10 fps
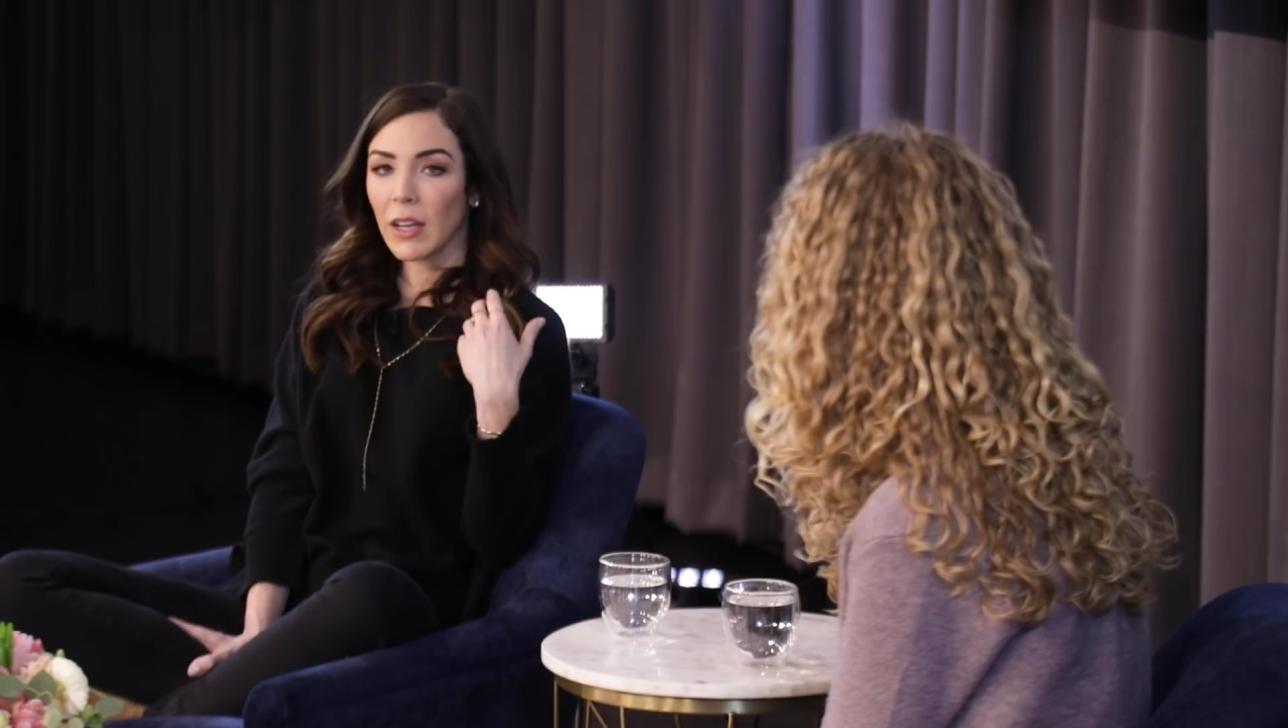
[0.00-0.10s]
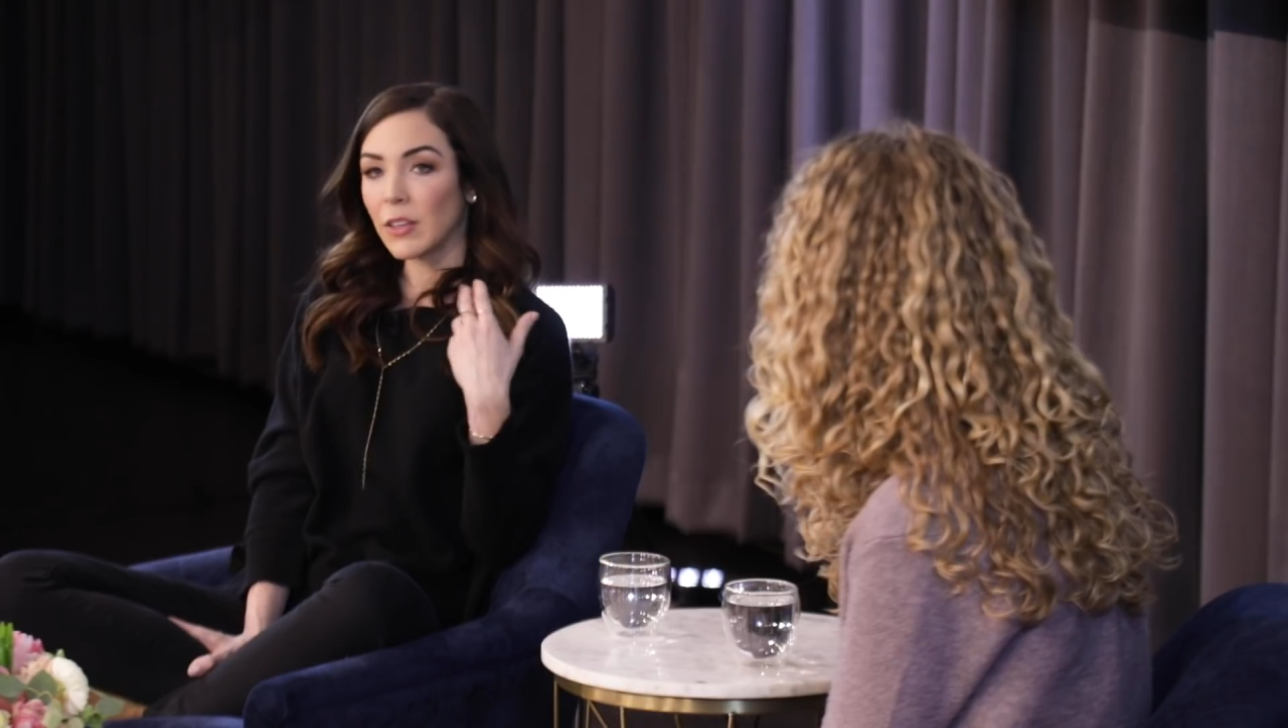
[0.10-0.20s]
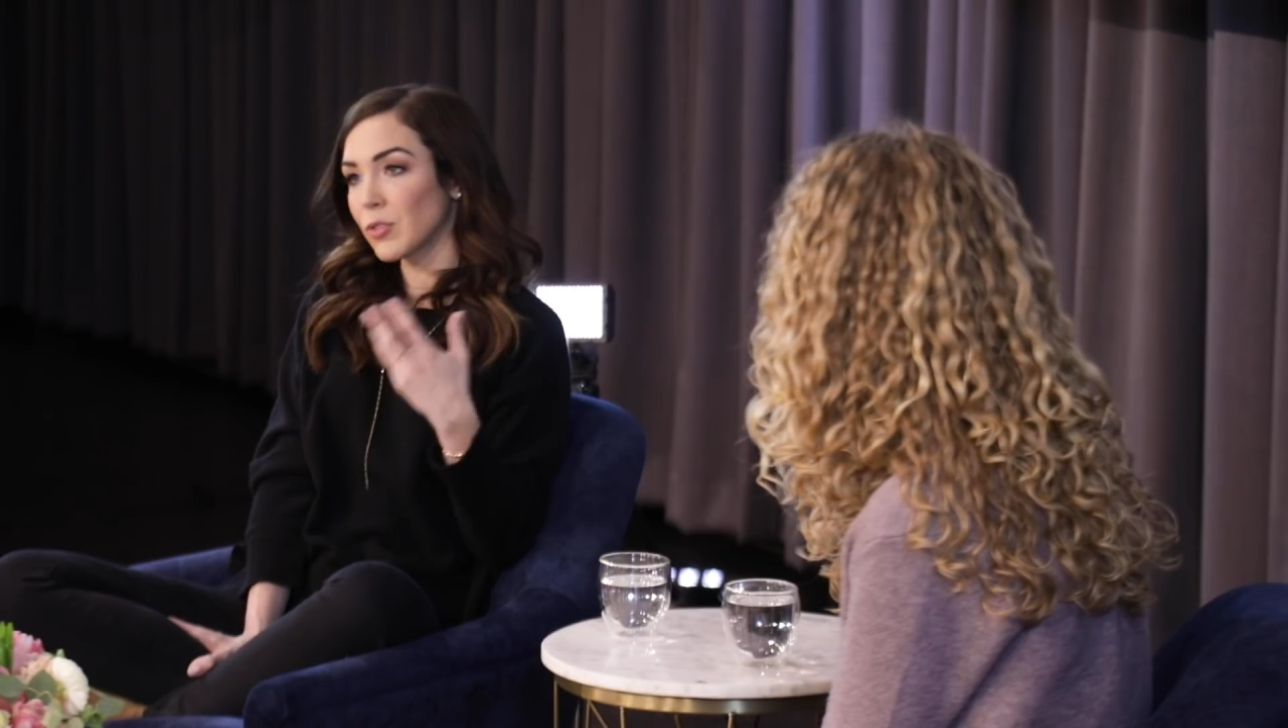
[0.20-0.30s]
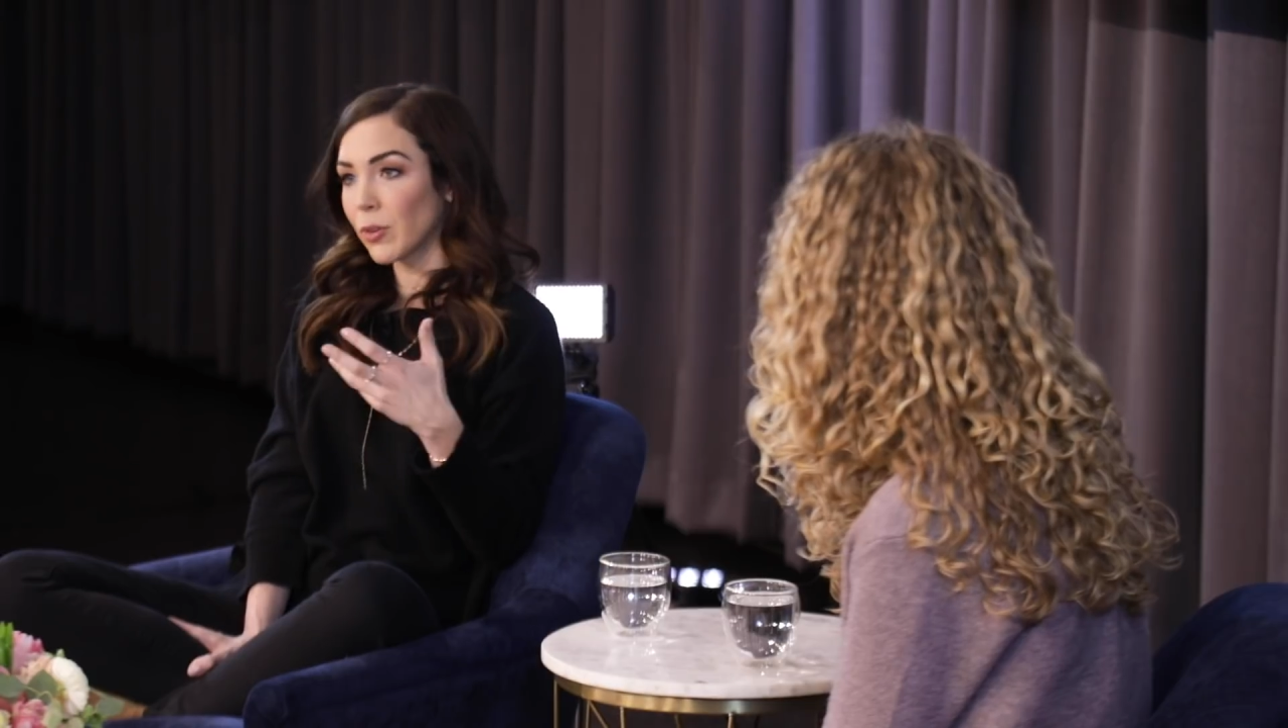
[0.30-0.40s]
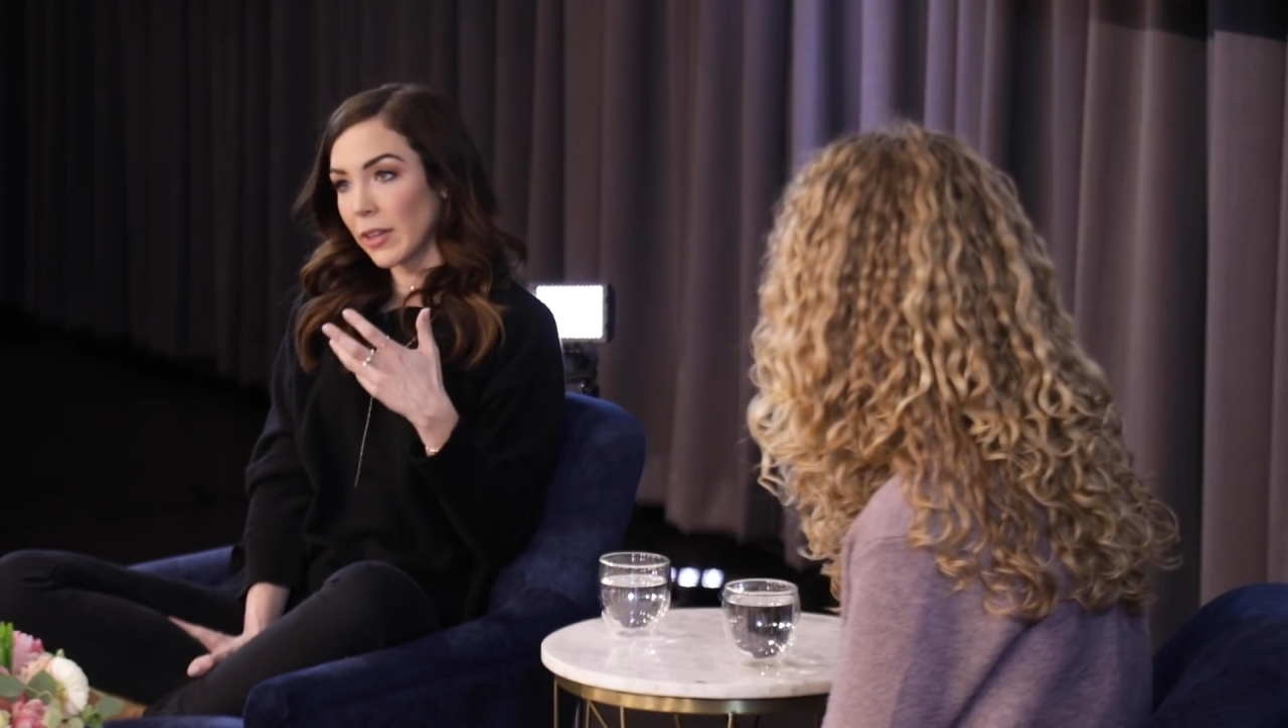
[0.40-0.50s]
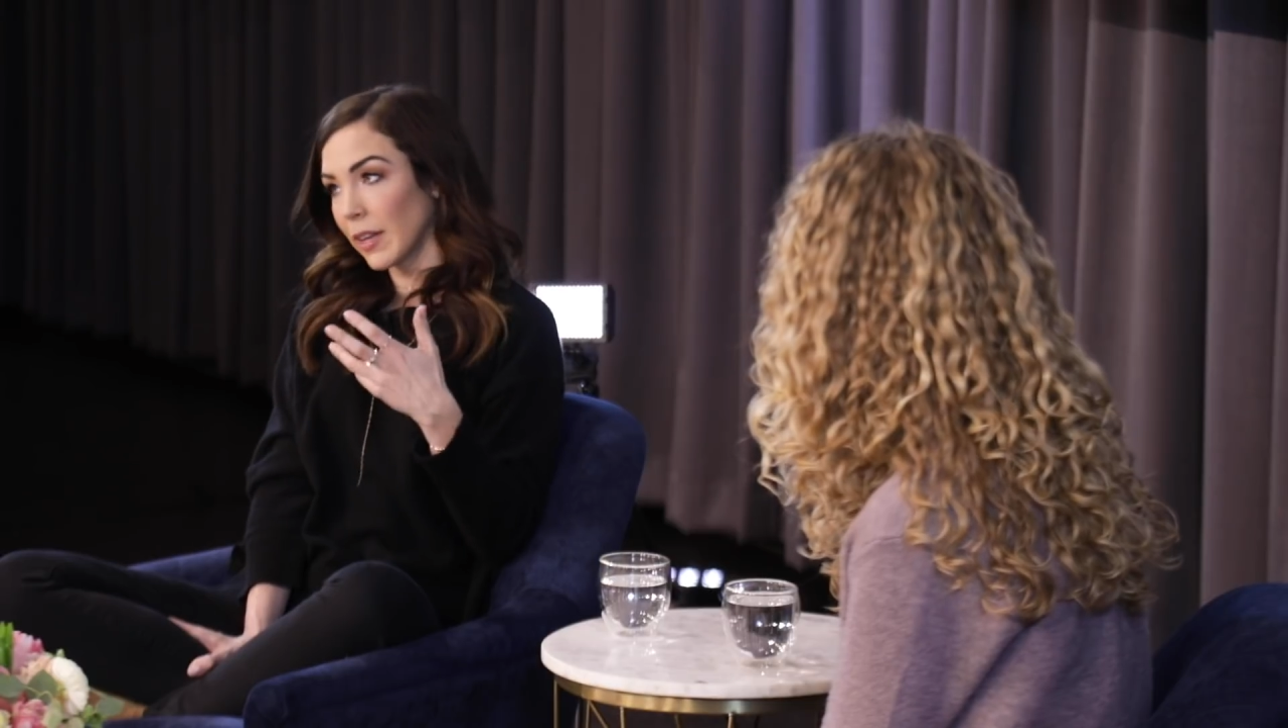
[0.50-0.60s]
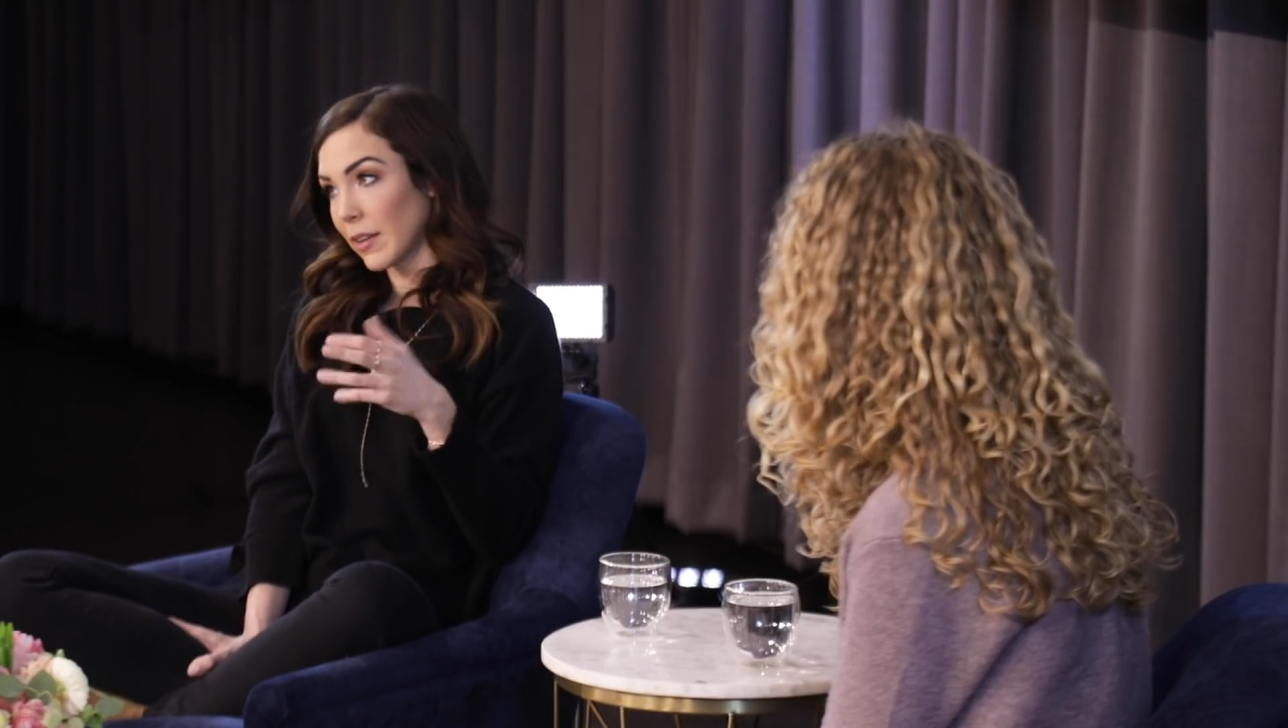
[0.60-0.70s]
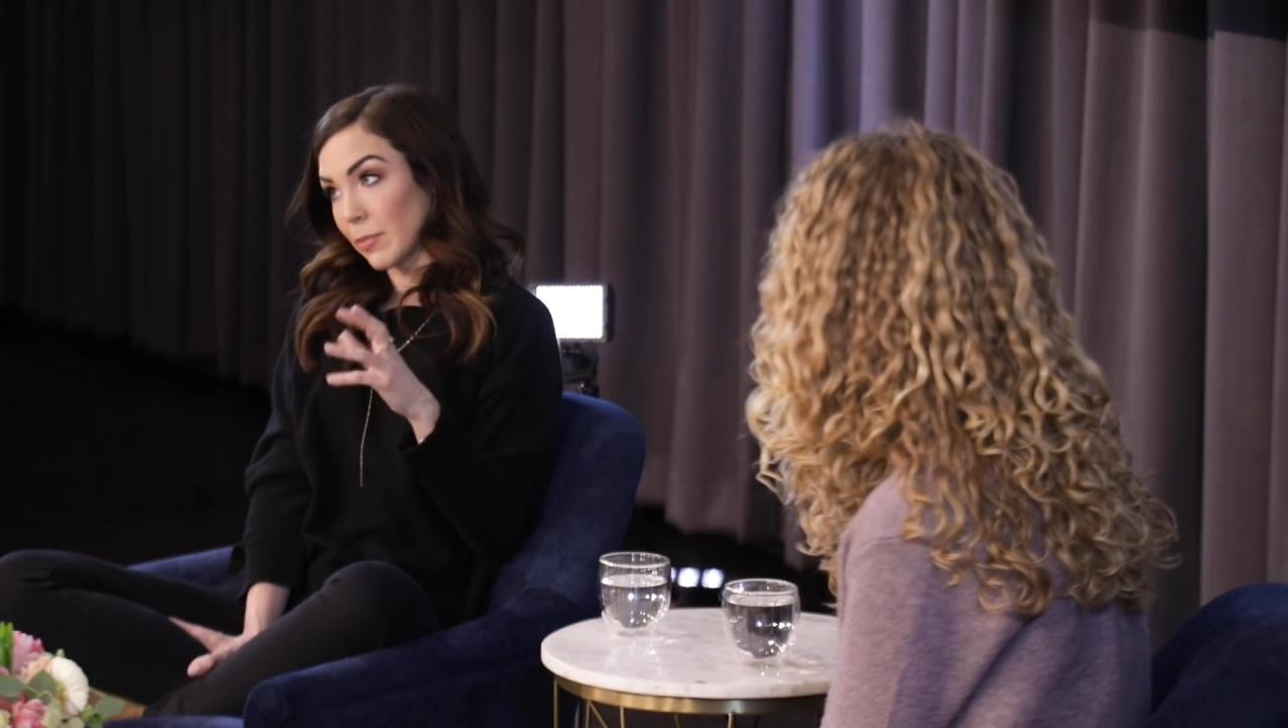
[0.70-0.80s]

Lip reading: in Detroit like